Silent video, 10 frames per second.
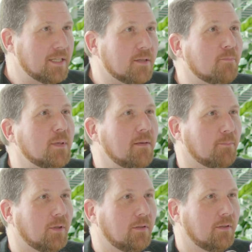the
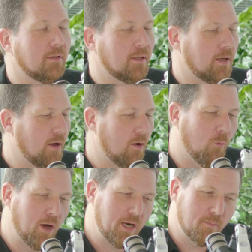people.
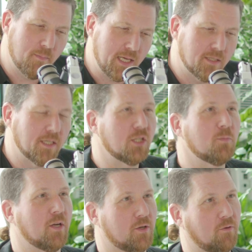What an amazing
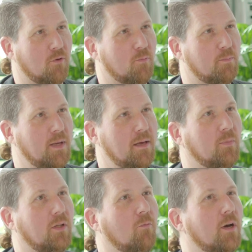special group of
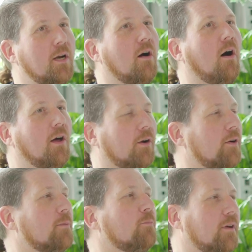people, and what an honor
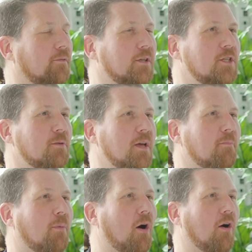and a privilege to be a
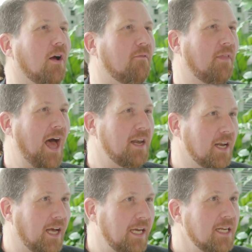part of that
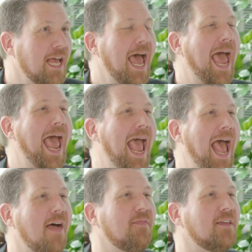night.
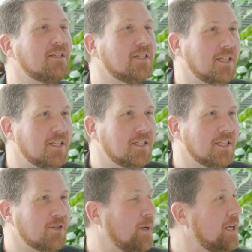And this
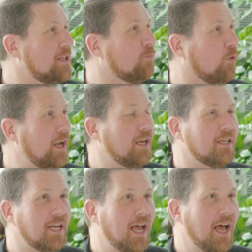season, as we get to break
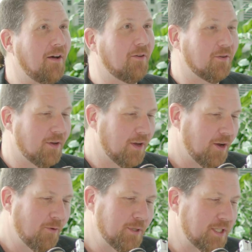it down
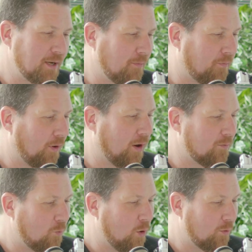with some of our
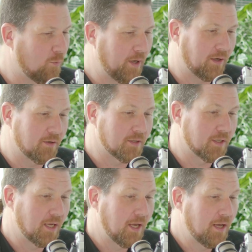award winners,
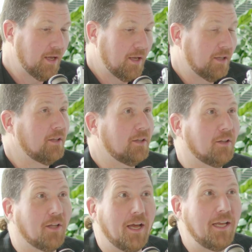
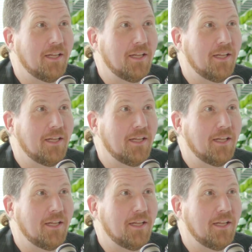like